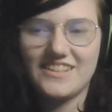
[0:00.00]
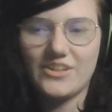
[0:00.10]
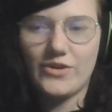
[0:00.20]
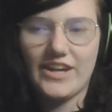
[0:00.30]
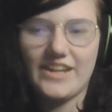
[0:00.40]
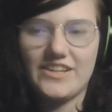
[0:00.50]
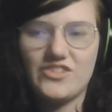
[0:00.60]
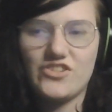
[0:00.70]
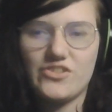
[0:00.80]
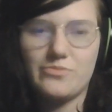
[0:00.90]
Okay, it
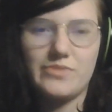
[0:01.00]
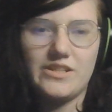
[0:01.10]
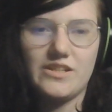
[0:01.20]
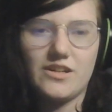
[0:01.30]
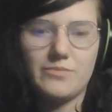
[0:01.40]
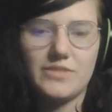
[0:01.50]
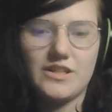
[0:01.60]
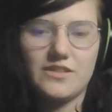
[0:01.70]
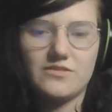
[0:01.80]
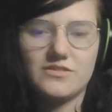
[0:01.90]
should be up now.